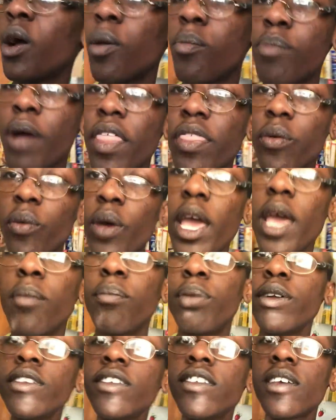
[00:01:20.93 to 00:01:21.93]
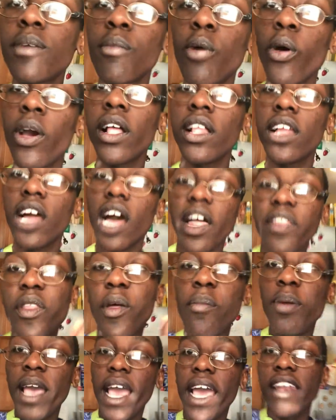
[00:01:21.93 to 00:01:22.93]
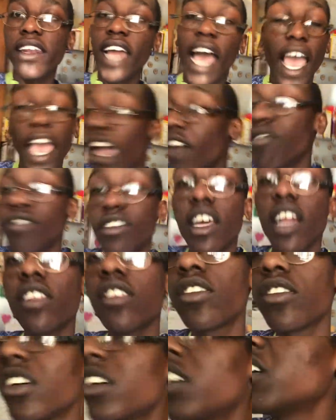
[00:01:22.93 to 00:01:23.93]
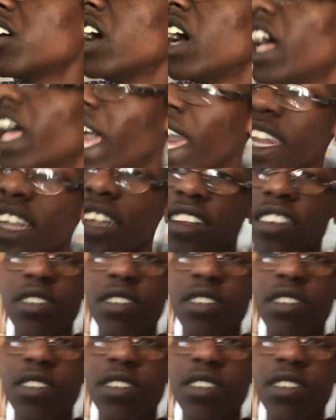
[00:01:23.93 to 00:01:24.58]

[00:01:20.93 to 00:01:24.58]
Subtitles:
By the way, put some oil on the pan. I have done so, and it